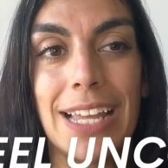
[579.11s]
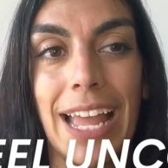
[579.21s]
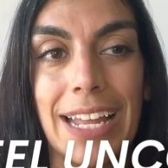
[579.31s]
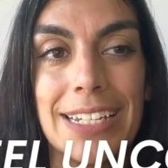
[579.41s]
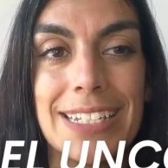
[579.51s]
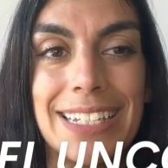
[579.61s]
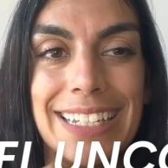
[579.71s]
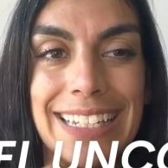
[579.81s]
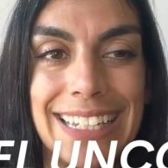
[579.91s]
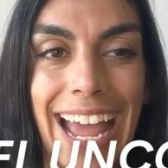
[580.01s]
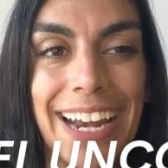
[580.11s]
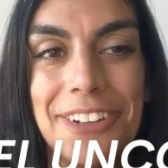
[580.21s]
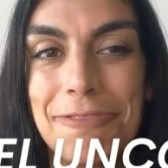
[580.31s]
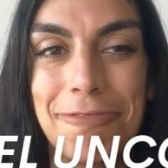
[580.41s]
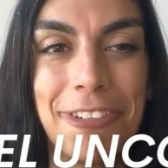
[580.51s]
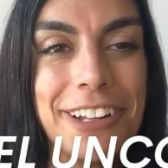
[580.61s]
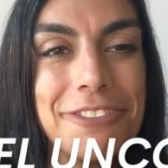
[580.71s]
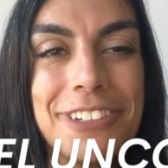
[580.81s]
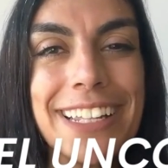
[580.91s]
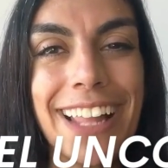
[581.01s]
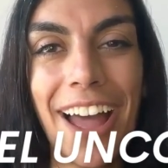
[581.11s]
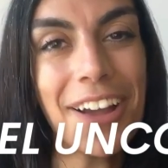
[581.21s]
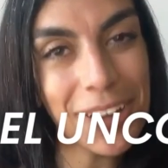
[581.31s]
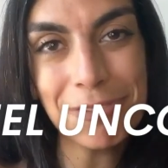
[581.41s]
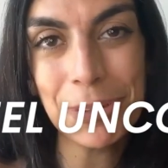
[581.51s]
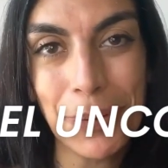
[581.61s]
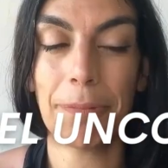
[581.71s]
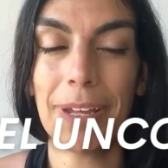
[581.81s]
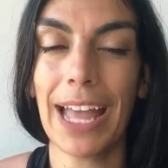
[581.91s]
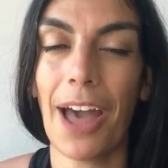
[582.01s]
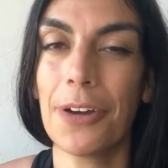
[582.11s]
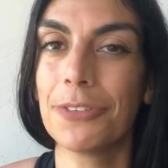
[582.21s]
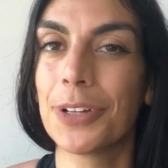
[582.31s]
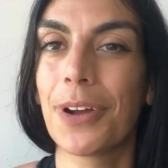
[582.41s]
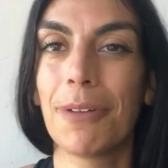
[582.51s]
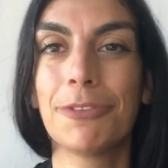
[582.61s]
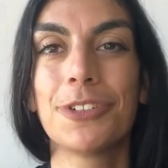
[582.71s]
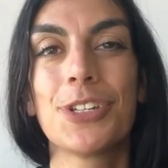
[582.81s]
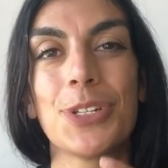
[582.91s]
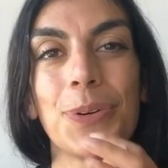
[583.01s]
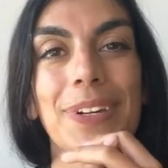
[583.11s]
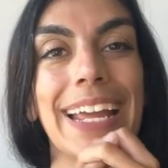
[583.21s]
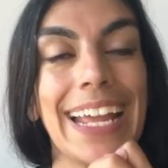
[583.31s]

and that will feel uncomfortable. Stepping out of your comfort zone